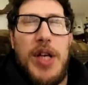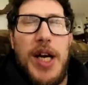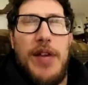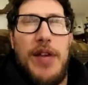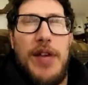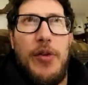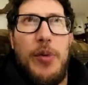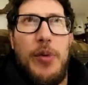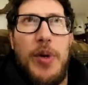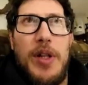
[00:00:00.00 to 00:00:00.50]

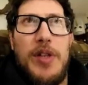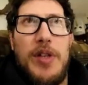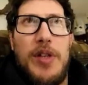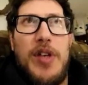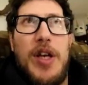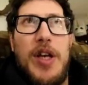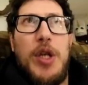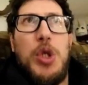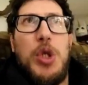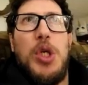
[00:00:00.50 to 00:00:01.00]
kind of a
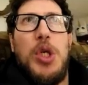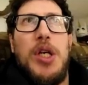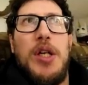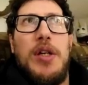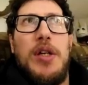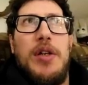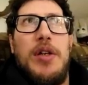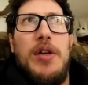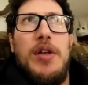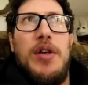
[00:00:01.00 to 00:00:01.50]

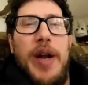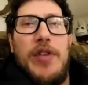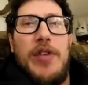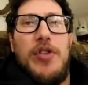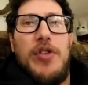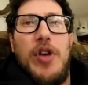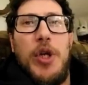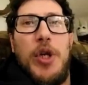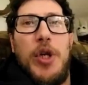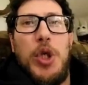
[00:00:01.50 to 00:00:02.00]
realization when I
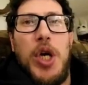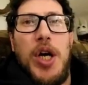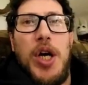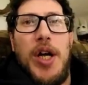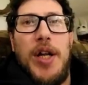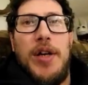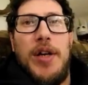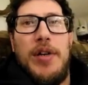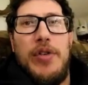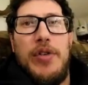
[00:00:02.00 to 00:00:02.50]
saw
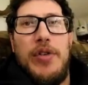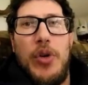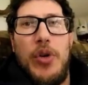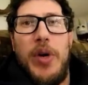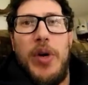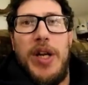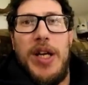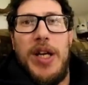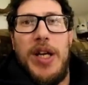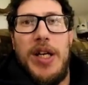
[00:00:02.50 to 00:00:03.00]
Jon
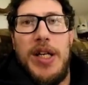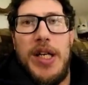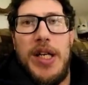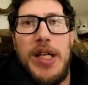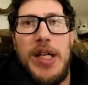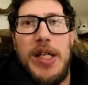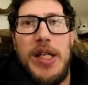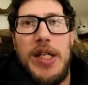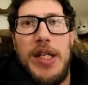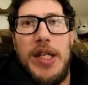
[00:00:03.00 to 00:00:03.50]
do what he
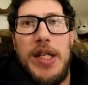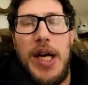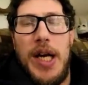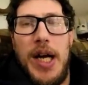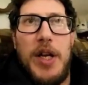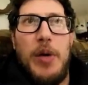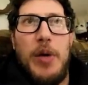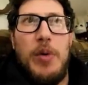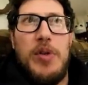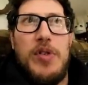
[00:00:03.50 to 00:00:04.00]
did,
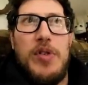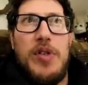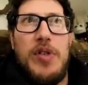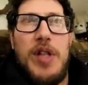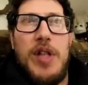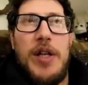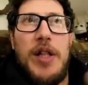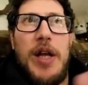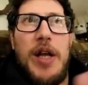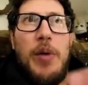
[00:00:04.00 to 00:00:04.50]
that there
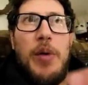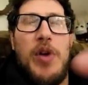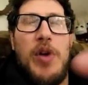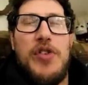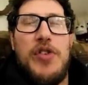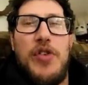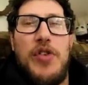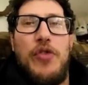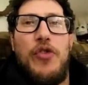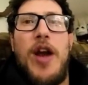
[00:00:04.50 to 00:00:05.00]

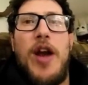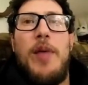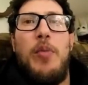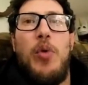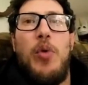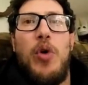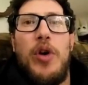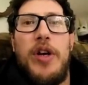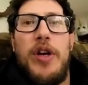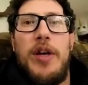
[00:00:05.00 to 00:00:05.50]
was a
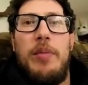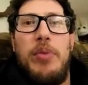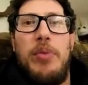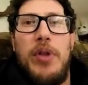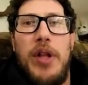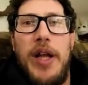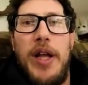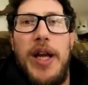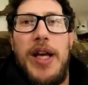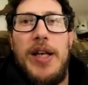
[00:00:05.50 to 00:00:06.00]
framework in
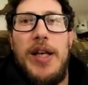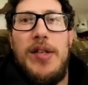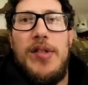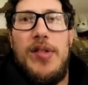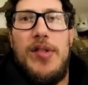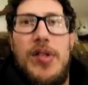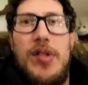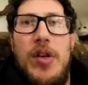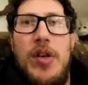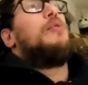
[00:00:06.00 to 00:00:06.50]

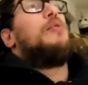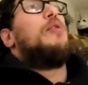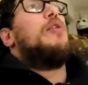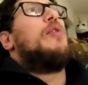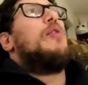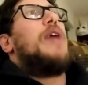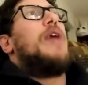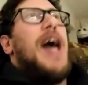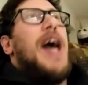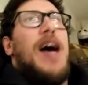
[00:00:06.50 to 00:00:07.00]
place
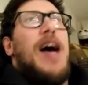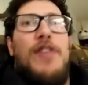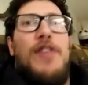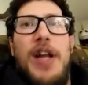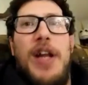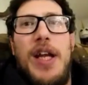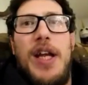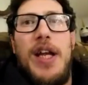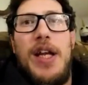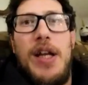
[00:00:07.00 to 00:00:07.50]
through
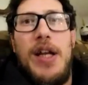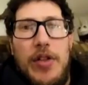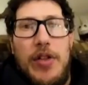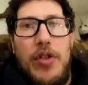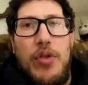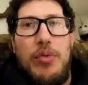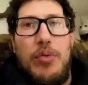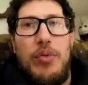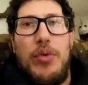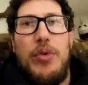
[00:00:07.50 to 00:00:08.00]
CAFETY and
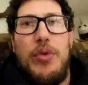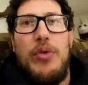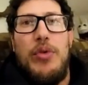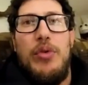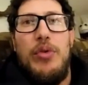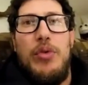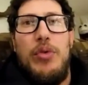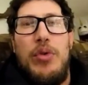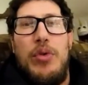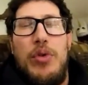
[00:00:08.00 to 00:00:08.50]

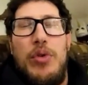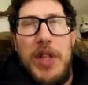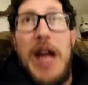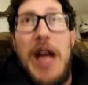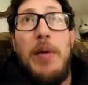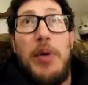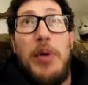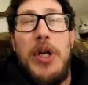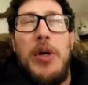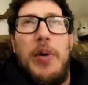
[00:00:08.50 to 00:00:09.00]
through what
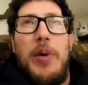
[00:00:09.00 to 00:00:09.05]
they were